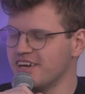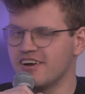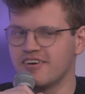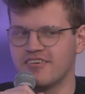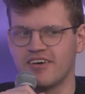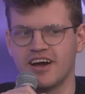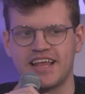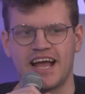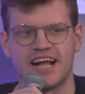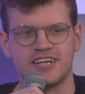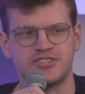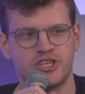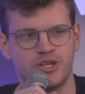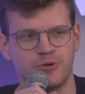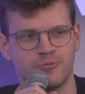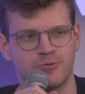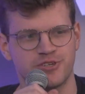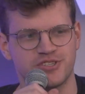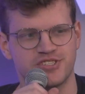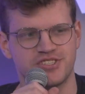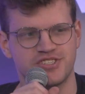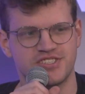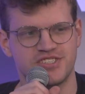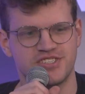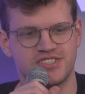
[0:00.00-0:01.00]
Right? Actually,
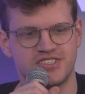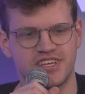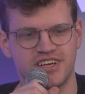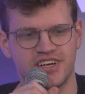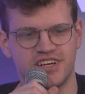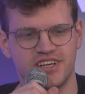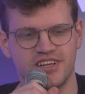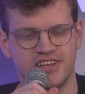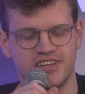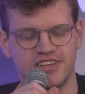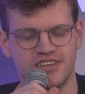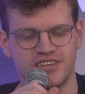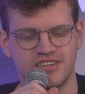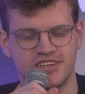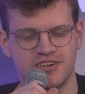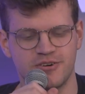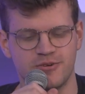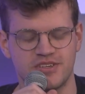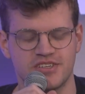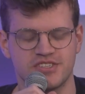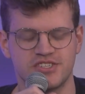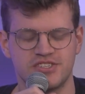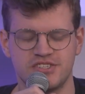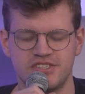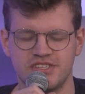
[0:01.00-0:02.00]
there's still
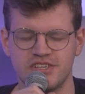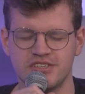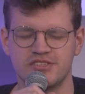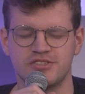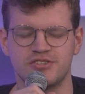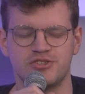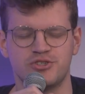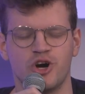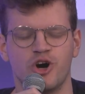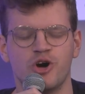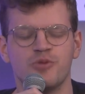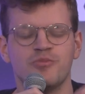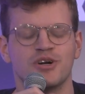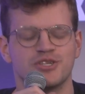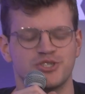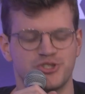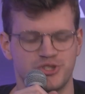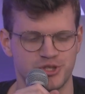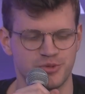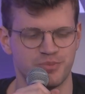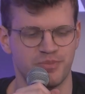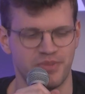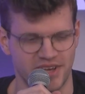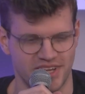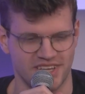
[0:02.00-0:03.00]
so much
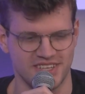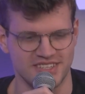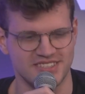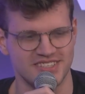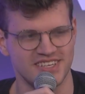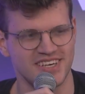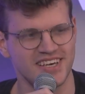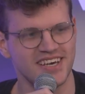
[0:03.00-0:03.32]
to build,